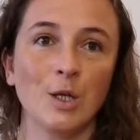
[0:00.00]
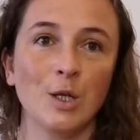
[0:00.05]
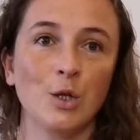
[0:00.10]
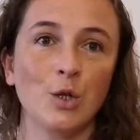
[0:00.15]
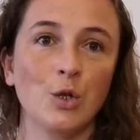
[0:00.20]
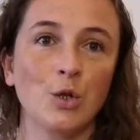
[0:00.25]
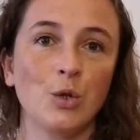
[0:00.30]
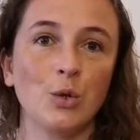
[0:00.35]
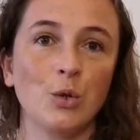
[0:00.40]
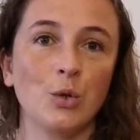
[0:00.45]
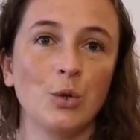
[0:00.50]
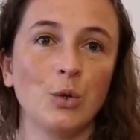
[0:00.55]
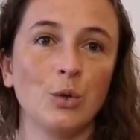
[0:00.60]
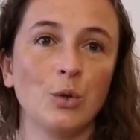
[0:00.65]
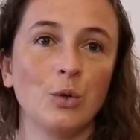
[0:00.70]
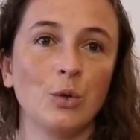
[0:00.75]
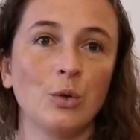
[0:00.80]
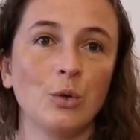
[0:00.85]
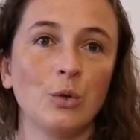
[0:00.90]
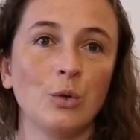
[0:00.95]

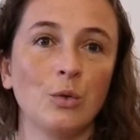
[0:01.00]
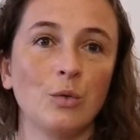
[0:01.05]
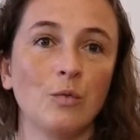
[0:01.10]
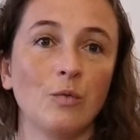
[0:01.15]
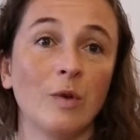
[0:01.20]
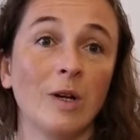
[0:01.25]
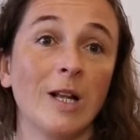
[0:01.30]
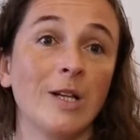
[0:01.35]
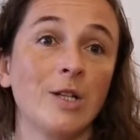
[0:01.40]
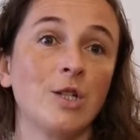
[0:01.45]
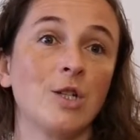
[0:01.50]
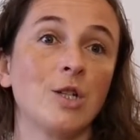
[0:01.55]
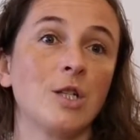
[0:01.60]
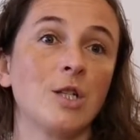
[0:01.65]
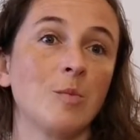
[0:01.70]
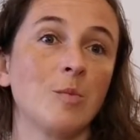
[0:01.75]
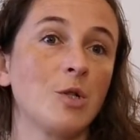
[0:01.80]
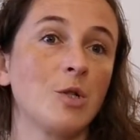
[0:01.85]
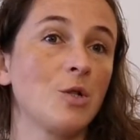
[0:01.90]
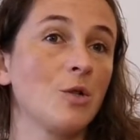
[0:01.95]
to
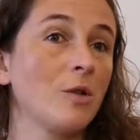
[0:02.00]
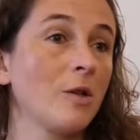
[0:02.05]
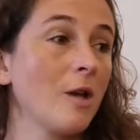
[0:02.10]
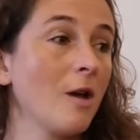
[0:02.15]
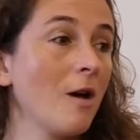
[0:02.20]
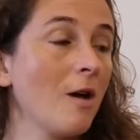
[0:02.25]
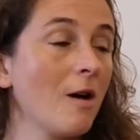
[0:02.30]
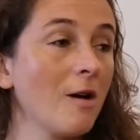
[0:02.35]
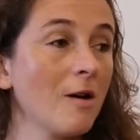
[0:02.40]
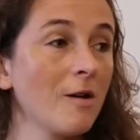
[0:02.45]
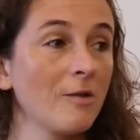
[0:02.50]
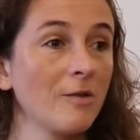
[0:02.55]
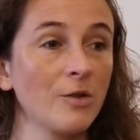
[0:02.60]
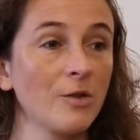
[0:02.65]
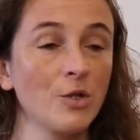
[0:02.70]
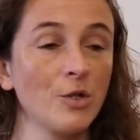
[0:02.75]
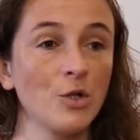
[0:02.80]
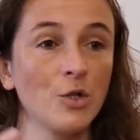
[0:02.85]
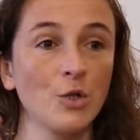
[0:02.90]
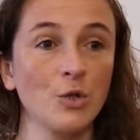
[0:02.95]
relationship to the earth
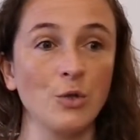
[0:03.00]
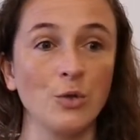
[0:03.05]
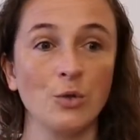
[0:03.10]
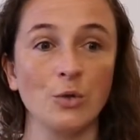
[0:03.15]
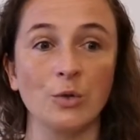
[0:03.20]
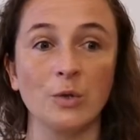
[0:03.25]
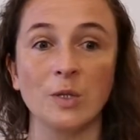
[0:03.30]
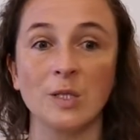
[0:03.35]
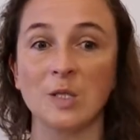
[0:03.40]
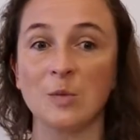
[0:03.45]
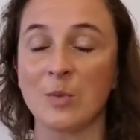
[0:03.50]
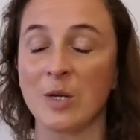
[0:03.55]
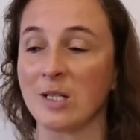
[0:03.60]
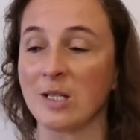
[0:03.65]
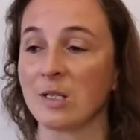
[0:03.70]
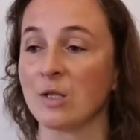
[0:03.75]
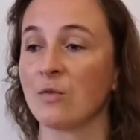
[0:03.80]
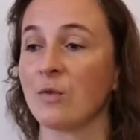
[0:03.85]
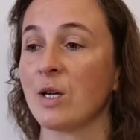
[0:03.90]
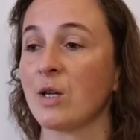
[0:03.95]
and to the
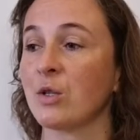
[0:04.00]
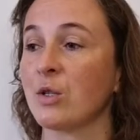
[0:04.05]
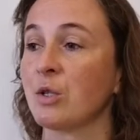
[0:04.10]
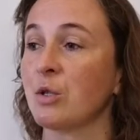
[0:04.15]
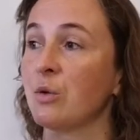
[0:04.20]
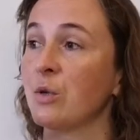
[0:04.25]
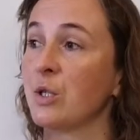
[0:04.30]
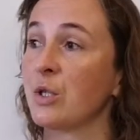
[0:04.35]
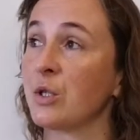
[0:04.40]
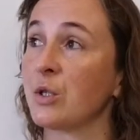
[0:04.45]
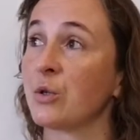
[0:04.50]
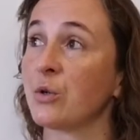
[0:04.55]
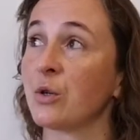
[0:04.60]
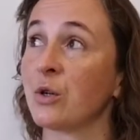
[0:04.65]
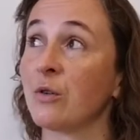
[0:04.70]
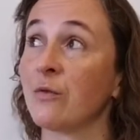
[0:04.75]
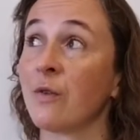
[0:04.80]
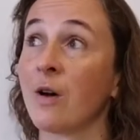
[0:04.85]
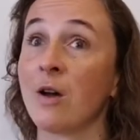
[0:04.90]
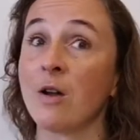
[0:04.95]
space around you and your
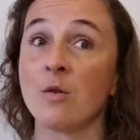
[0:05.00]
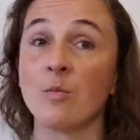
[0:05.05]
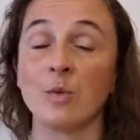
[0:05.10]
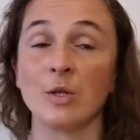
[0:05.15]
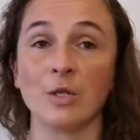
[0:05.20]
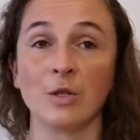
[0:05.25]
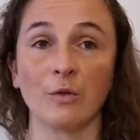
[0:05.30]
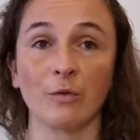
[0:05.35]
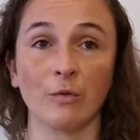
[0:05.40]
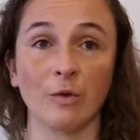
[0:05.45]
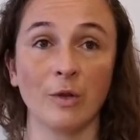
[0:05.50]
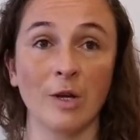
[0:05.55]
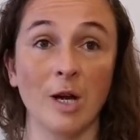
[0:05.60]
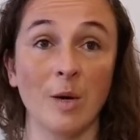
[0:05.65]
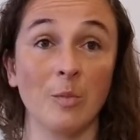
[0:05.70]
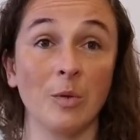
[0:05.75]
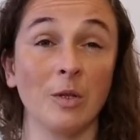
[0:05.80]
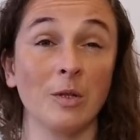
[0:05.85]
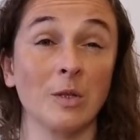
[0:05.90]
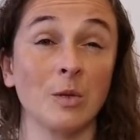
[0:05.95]
environment through
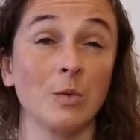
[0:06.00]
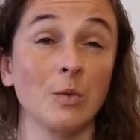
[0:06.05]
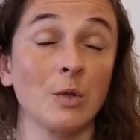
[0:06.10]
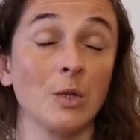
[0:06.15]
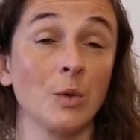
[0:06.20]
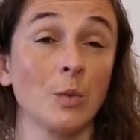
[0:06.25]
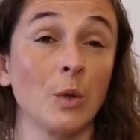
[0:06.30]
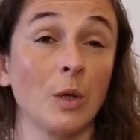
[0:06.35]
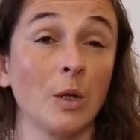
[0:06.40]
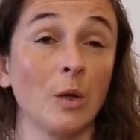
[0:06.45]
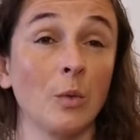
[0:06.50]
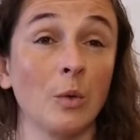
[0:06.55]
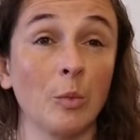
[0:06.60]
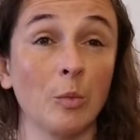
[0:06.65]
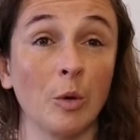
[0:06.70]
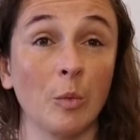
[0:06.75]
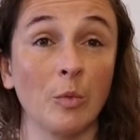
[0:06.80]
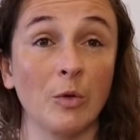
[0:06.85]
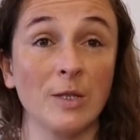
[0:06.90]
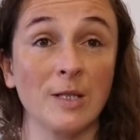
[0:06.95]
that, because we're also working with
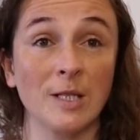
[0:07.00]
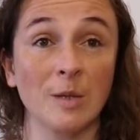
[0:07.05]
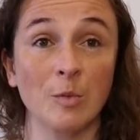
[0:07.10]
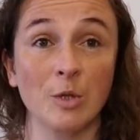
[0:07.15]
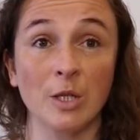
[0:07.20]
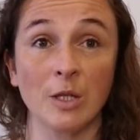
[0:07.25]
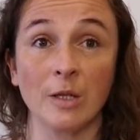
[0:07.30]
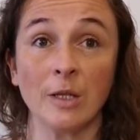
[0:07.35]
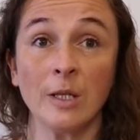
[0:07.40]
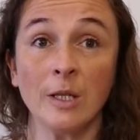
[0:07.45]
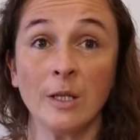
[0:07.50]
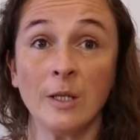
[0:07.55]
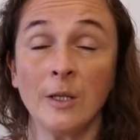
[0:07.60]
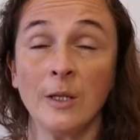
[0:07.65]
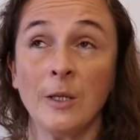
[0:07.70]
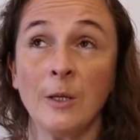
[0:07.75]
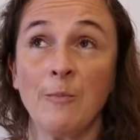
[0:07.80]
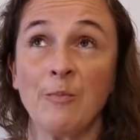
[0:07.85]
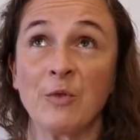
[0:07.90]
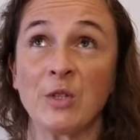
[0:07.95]
proprioception
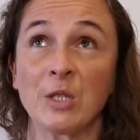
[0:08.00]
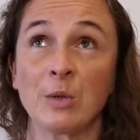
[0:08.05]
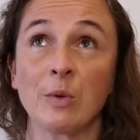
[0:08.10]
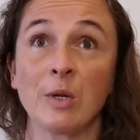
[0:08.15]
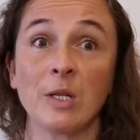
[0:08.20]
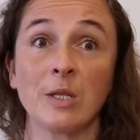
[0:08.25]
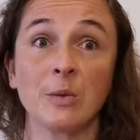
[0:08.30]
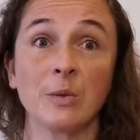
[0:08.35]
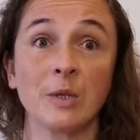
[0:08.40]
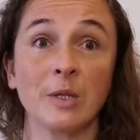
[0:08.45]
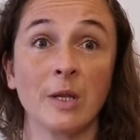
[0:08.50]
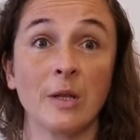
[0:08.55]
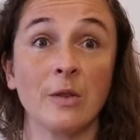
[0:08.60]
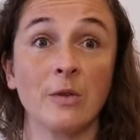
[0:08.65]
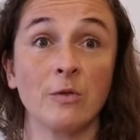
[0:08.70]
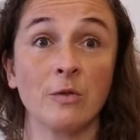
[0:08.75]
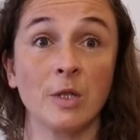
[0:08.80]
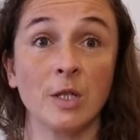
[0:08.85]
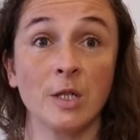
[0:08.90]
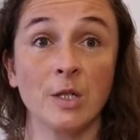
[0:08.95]
as well as with
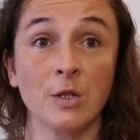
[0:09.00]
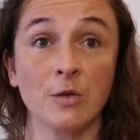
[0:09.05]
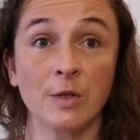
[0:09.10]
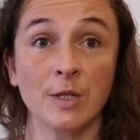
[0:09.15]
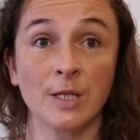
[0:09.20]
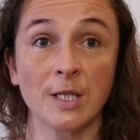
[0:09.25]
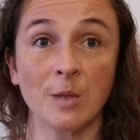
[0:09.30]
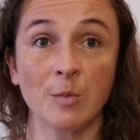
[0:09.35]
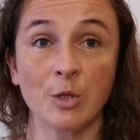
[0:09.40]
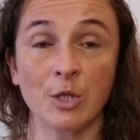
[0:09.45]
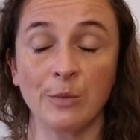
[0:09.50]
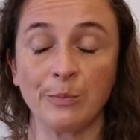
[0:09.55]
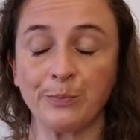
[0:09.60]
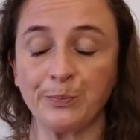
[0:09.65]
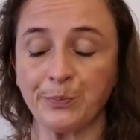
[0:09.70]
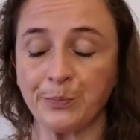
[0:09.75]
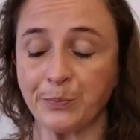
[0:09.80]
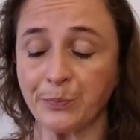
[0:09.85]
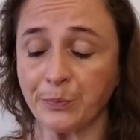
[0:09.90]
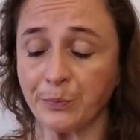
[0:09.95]
interoception.
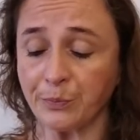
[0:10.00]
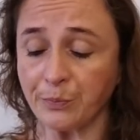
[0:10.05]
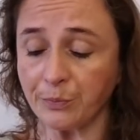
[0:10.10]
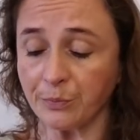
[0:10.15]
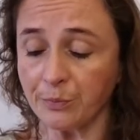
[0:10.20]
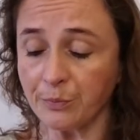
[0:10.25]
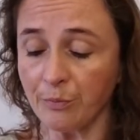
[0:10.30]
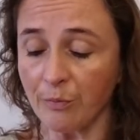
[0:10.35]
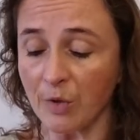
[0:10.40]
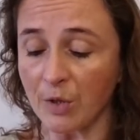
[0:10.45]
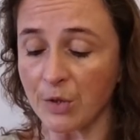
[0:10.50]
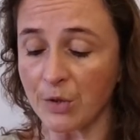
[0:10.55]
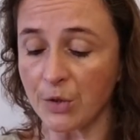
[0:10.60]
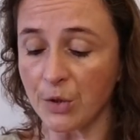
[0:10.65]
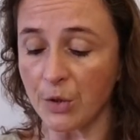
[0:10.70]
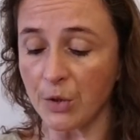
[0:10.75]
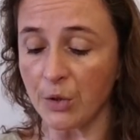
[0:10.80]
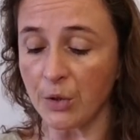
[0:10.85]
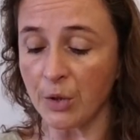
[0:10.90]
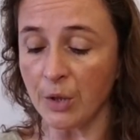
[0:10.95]

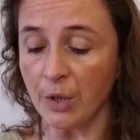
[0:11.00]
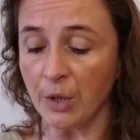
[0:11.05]
So,